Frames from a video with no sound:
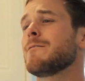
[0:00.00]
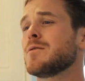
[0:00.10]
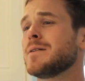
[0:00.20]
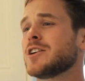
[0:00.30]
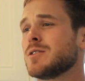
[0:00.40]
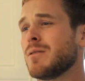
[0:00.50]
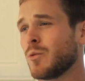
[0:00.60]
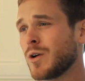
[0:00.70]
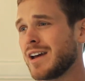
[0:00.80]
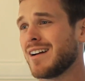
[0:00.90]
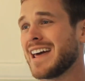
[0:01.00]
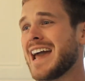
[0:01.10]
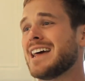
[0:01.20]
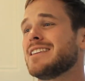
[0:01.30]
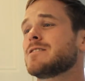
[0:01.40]
information about radon
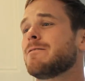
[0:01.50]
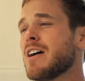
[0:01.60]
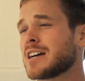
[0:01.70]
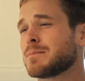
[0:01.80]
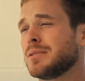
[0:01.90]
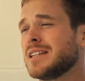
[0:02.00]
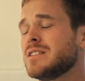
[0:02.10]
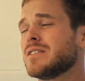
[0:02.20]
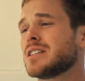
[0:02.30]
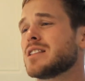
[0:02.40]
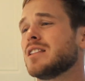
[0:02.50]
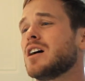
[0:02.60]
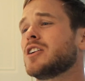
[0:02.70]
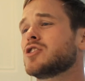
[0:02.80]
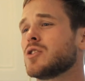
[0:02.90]
and its effects, please visit the
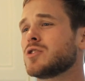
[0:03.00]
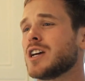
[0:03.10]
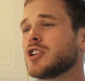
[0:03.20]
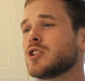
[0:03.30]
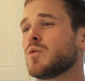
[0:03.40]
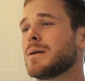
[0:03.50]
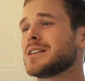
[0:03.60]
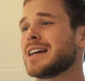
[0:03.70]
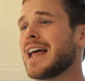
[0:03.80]
Lung Association website